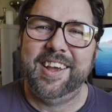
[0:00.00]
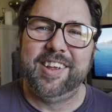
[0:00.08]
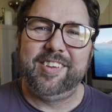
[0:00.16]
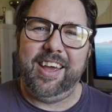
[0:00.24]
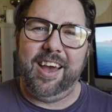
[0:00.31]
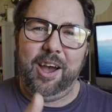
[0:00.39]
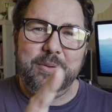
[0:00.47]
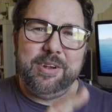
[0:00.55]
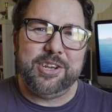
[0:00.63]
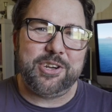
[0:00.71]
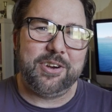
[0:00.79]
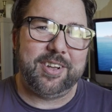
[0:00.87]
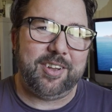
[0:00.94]
So yeah, I hope you
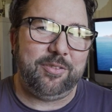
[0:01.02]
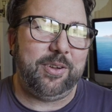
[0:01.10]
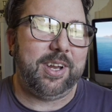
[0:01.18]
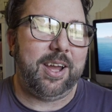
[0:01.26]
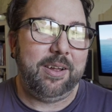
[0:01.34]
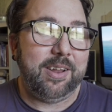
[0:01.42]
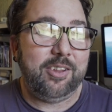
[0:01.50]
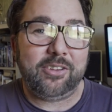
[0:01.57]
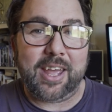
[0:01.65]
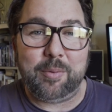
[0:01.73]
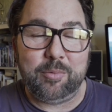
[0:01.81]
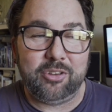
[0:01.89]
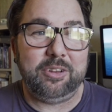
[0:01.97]
enjoyed this video. This
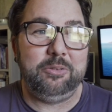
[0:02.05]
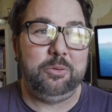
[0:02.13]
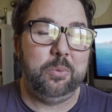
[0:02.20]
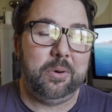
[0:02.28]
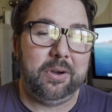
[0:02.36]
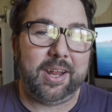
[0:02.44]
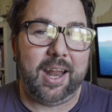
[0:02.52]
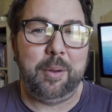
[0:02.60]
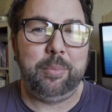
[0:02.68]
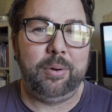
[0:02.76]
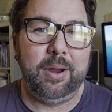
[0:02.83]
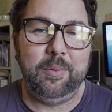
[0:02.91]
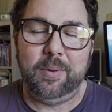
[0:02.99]
camera seems to be working out
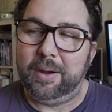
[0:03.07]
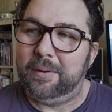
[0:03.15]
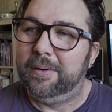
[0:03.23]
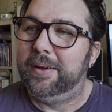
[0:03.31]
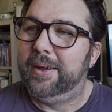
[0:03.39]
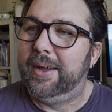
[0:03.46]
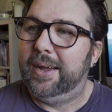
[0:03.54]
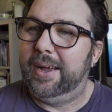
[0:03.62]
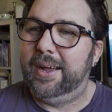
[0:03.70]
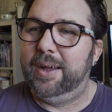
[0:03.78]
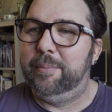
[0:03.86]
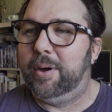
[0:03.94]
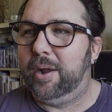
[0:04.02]
pretty well.
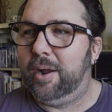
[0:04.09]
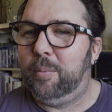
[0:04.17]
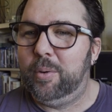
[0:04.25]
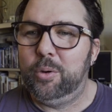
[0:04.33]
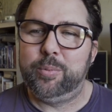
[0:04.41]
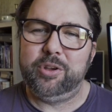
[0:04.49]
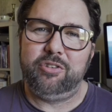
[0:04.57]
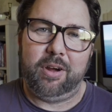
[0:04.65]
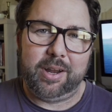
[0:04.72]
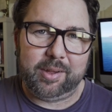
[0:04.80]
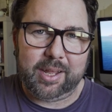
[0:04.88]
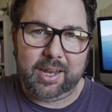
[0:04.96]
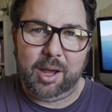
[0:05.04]
Um, and I will be trying
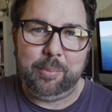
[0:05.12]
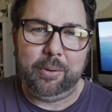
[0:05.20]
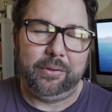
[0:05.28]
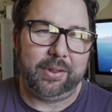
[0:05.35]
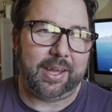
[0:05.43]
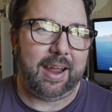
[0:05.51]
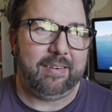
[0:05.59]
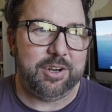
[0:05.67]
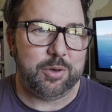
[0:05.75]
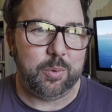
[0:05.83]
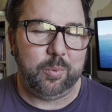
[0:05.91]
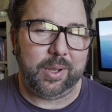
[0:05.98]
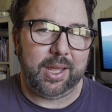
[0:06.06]
to get it up on the garage
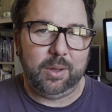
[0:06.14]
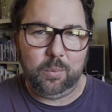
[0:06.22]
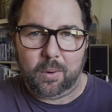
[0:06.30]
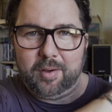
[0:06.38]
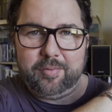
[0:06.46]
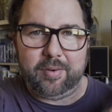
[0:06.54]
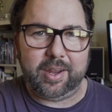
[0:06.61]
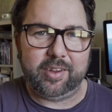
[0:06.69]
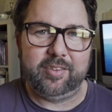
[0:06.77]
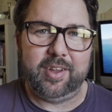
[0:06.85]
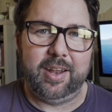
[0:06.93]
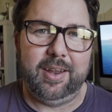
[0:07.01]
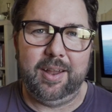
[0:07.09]
when we get the Wi-Fi
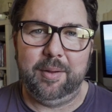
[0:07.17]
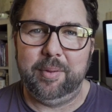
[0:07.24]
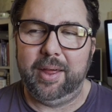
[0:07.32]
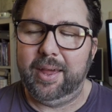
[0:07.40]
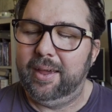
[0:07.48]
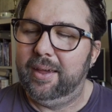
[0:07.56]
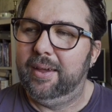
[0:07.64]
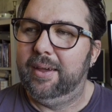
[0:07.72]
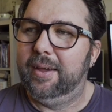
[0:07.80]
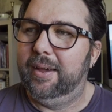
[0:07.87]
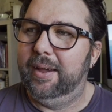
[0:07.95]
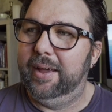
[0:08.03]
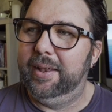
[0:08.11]
extended up there.
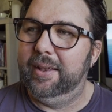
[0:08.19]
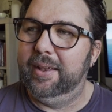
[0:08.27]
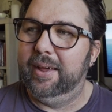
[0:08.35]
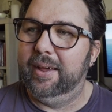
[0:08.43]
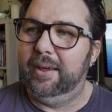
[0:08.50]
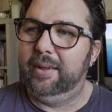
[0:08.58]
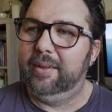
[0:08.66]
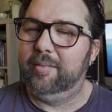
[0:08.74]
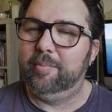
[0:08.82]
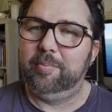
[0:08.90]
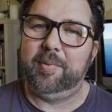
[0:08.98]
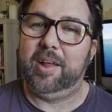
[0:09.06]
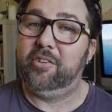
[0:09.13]
And uh,
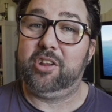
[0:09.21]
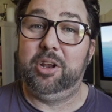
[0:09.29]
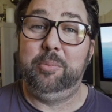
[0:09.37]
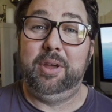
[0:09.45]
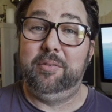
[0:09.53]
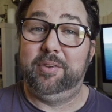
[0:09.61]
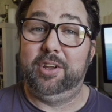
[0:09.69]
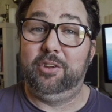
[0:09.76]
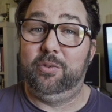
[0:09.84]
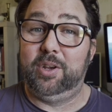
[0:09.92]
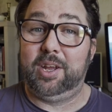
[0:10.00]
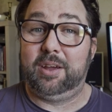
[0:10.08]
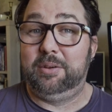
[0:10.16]
that's going to be it for this
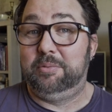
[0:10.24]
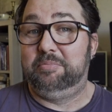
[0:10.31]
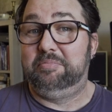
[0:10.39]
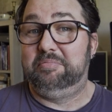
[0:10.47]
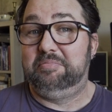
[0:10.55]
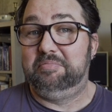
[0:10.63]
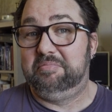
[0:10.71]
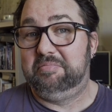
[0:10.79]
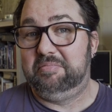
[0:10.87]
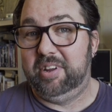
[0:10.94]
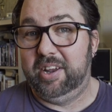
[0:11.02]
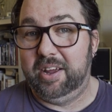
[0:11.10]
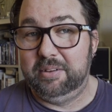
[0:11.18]
video.
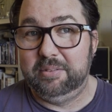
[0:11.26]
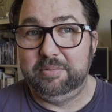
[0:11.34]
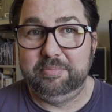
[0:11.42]
You know.